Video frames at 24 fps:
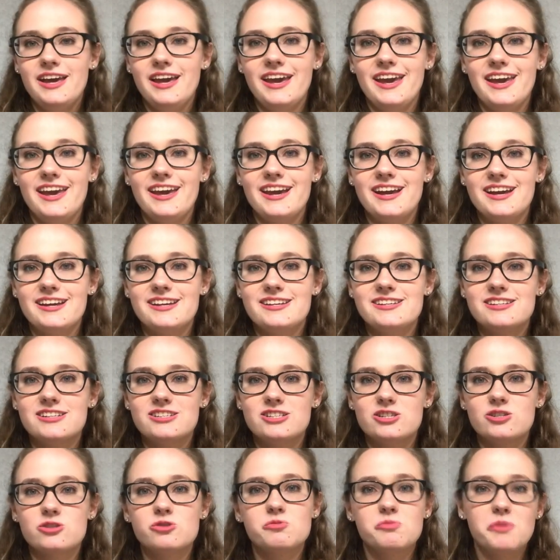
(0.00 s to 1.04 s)
and
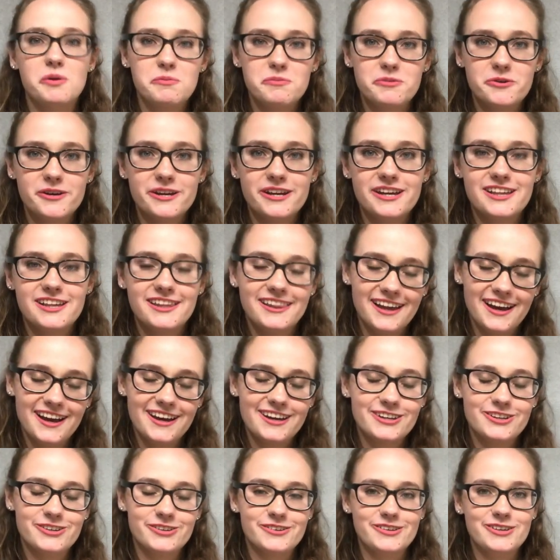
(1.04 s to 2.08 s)
just remembering that
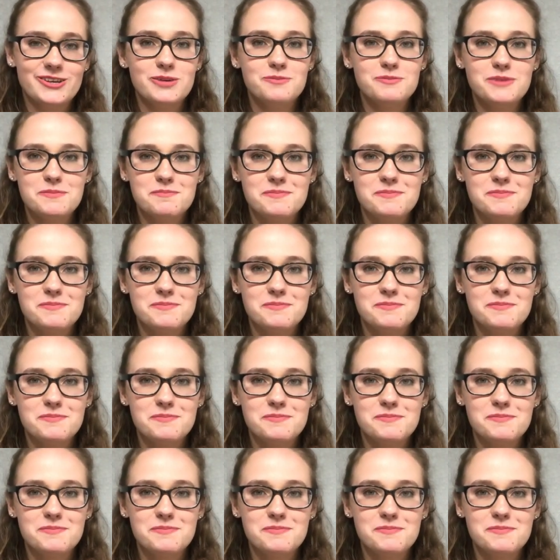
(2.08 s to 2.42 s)
you're a human